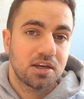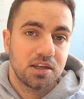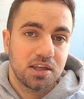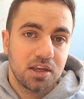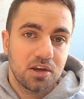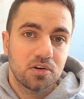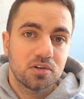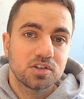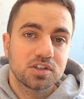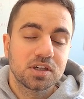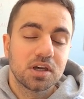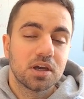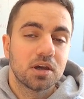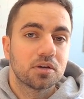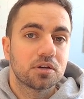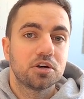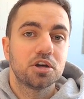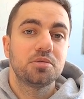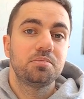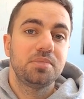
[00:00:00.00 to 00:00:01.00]
years
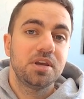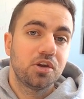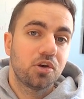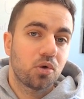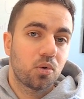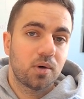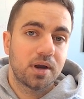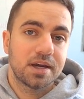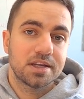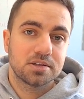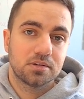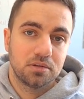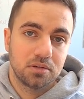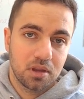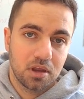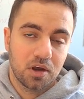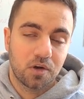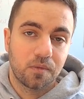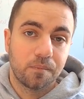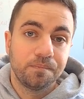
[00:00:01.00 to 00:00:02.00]
could be quite
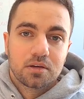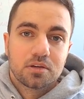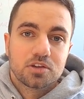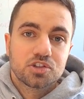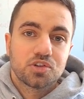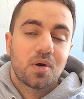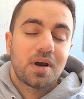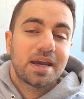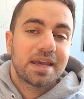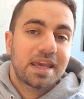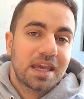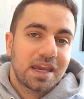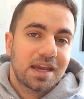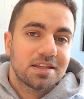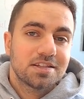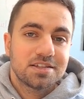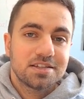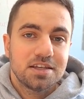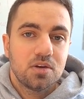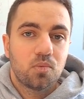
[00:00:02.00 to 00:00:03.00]
low. So I can
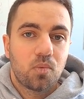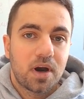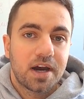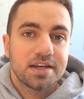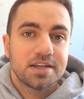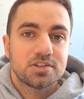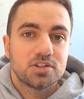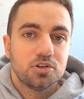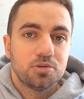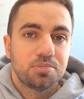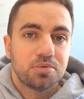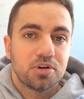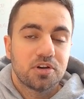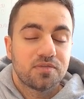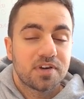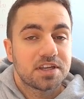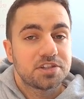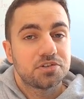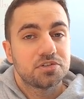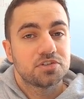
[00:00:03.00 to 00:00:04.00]
see why super
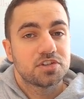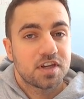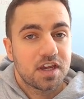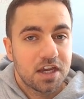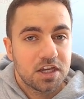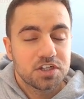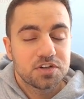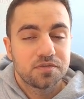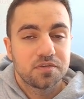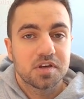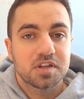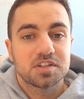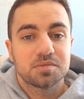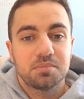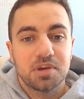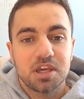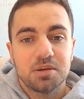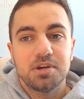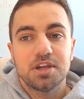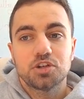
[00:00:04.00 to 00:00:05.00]
investors and hedge funds
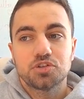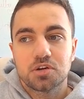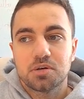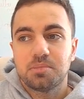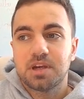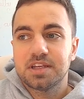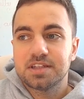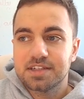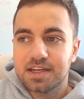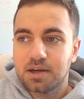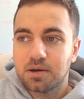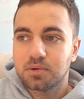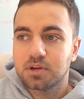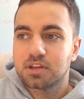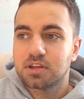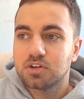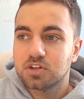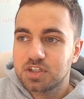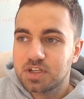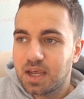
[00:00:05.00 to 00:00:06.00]
may be trimming down
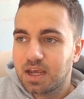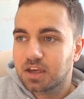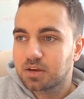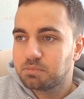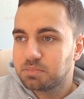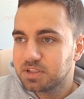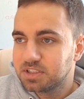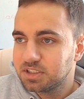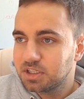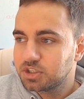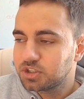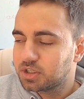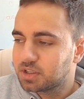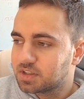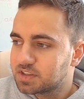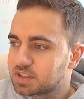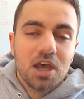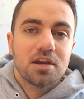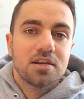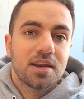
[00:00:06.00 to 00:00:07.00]
their tech
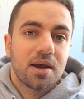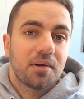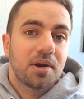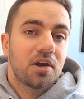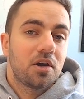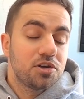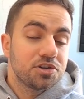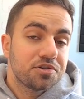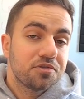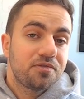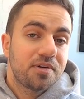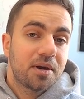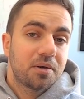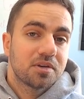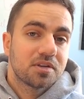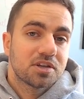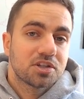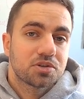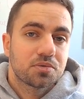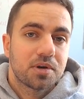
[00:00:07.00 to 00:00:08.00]
positions. Now, I also found
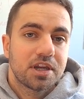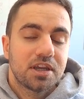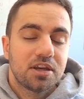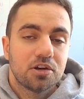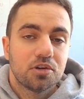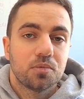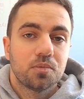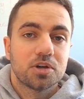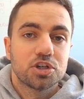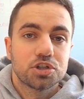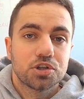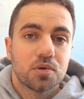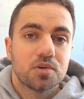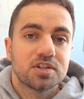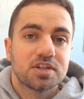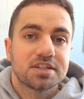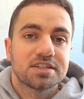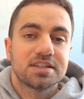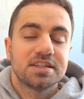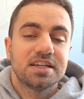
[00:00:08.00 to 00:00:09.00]
this right here, which shows
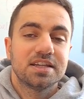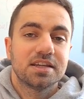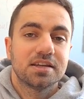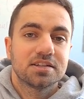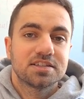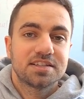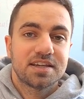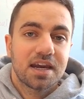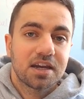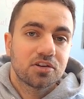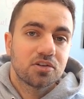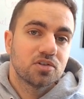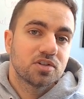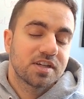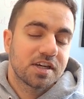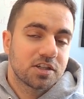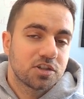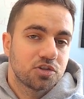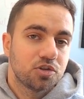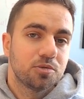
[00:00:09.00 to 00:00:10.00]
us the sectors
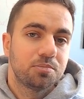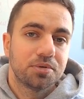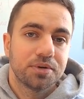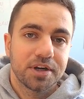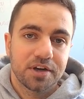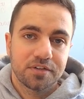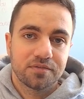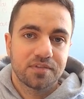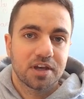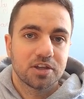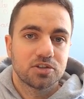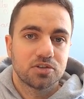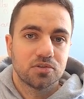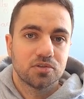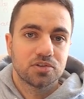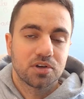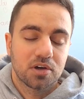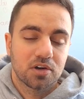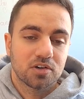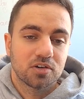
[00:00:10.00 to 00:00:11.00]
that super investors
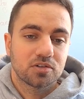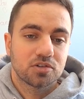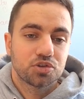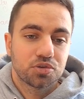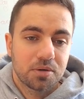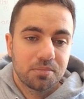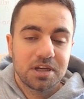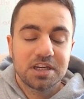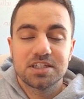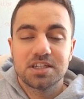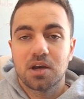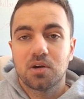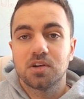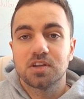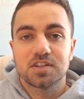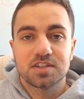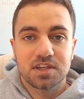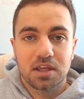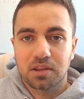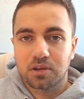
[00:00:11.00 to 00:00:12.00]
are trimming down and
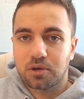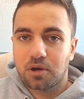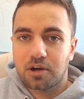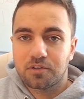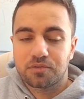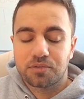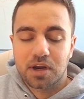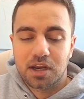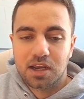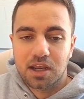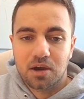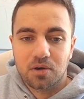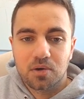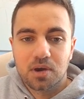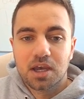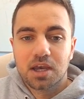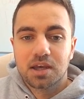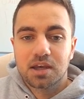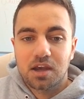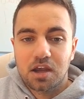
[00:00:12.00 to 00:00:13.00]
selling off right now.
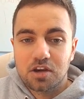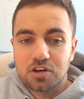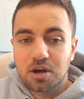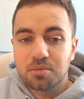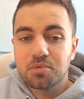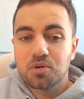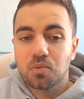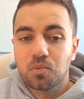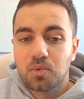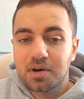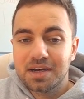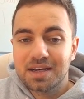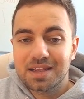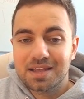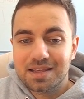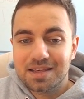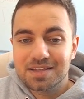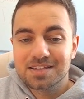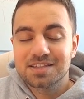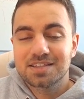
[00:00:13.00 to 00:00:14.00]
And #1
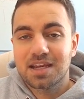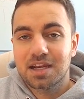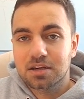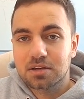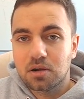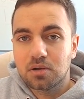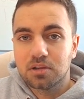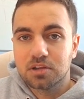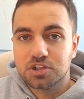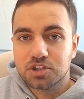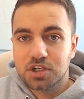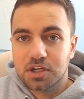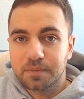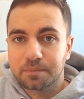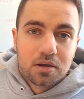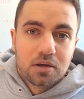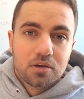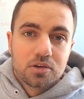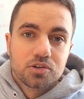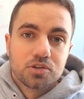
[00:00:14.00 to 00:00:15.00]
is technology.
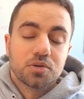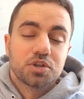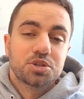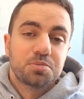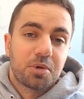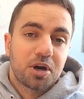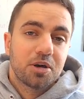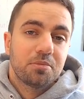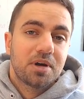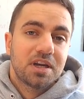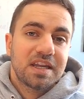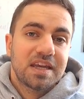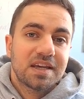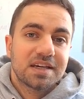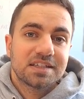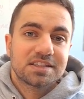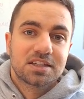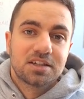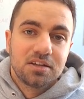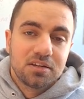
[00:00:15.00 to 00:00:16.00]
So smart money
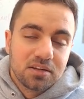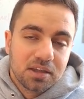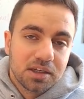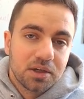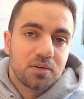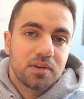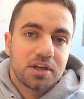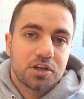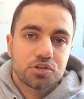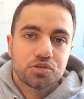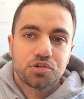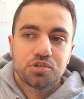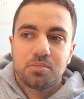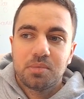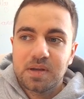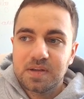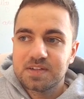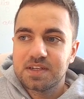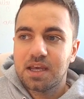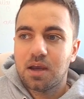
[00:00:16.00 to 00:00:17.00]
is clearly
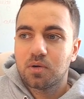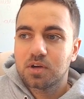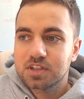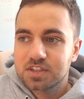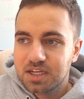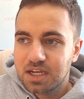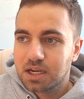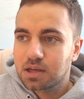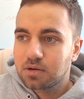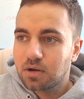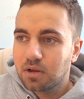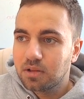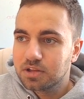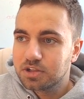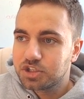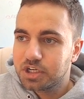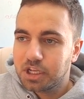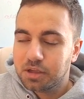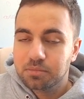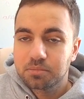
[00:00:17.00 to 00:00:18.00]
trimming down
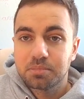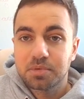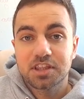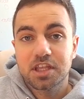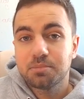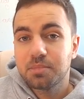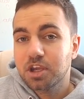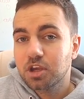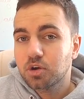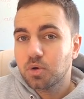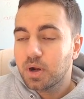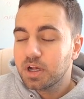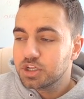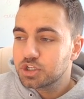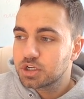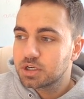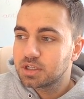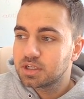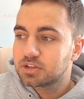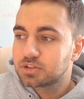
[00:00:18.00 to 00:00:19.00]
technology. But then my
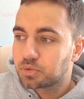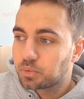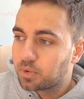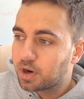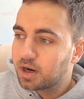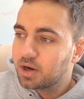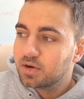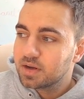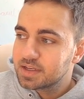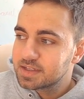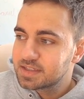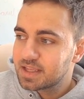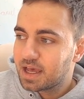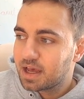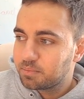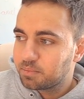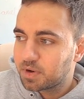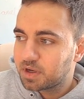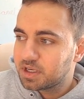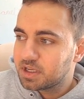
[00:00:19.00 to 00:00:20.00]
question is, where is
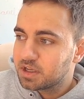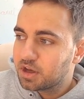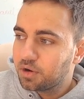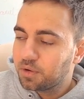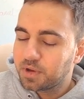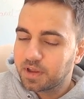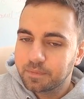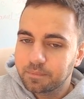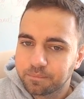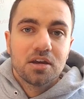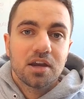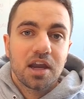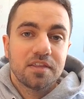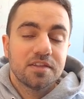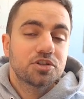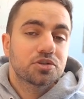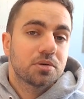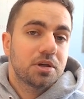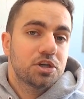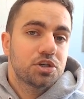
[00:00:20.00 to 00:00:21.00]
that money going? And
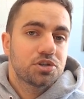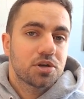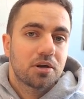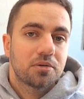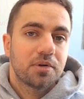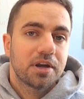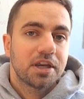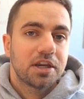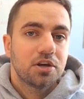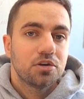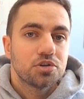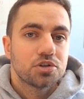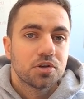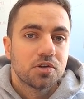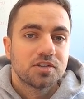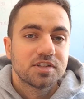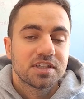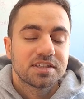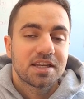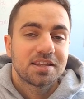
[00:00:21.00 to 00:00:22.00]
this screenshot right here
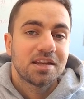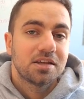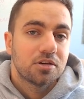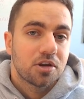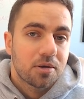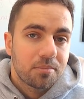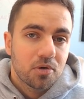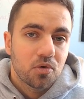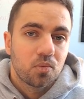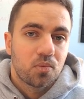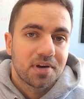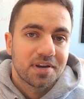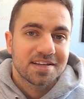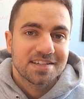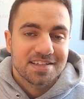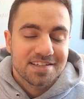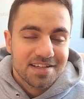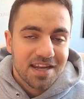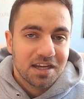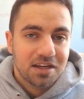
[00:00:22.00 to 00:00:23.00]
shows us that the #1
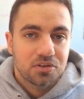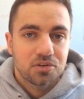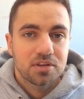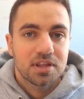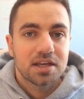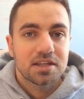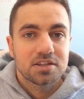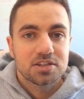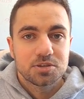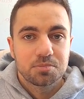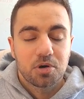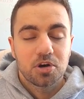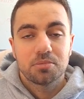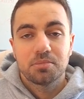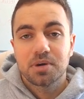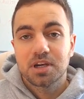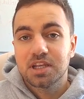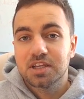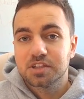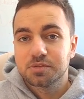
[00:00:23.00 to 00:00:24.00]
sector that smart
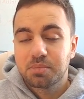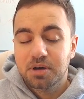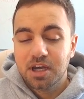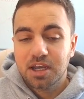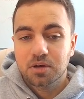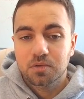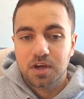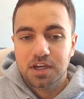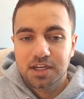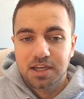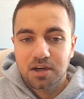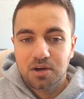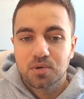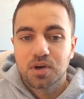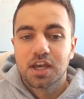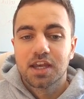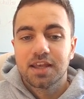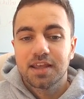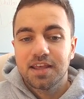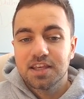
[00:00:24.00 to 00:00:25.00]
money is buying right now
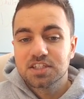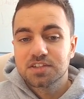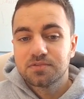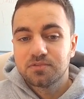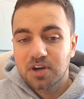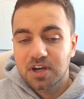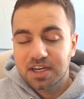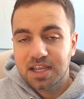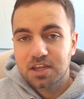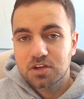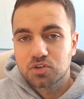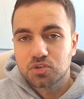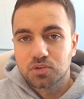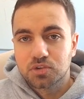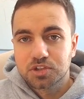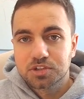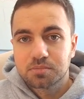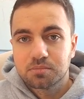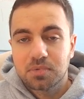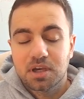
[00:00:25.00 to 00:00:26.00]
is
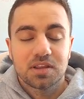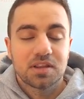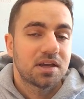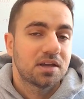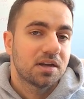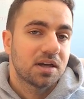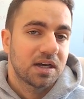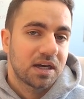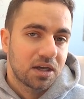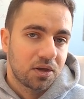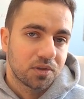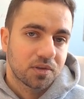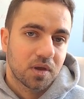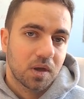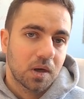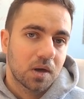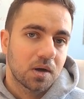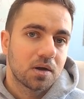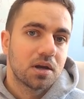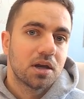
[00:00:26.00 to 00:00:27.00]
financials and then healthcare.